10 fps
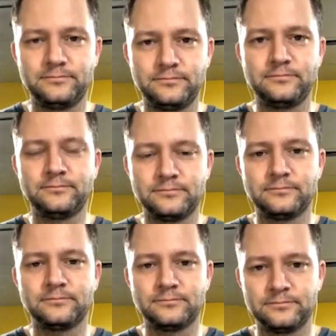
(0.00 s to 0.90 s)

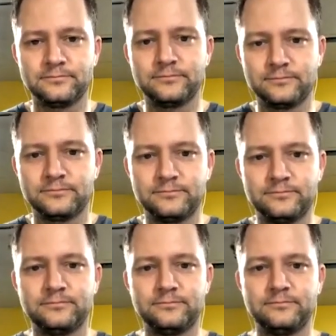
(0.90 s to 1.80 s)

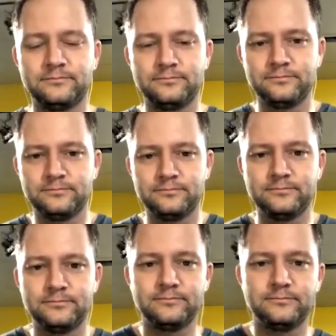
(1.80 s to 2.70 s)

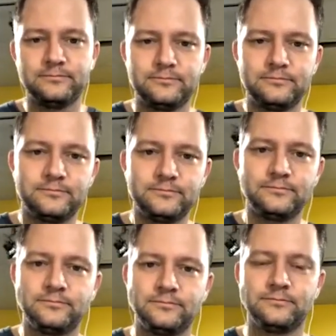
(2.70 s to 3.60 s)

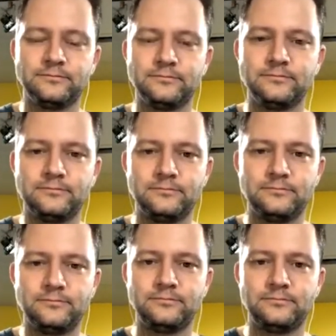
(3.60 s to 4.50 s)

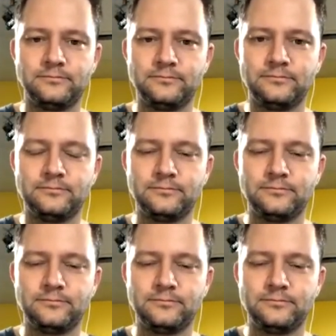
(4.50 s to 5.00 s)
[no speech]